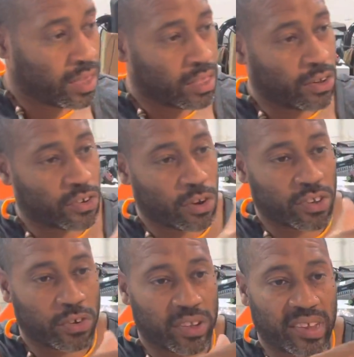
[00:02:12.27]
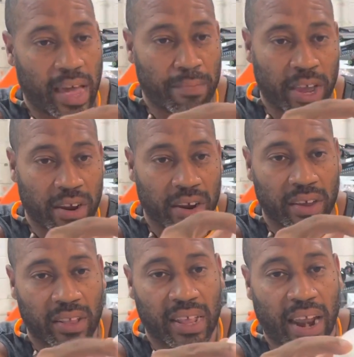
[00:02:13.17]
There's also a tab here
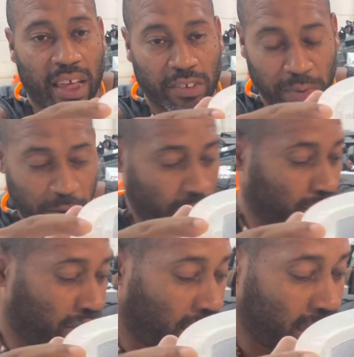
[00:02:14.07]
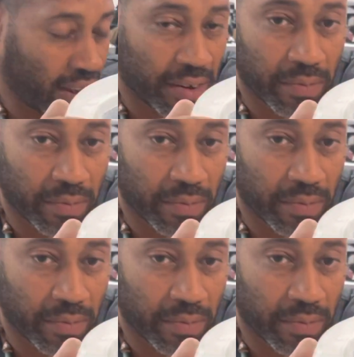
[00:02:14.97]
that has to be ground flat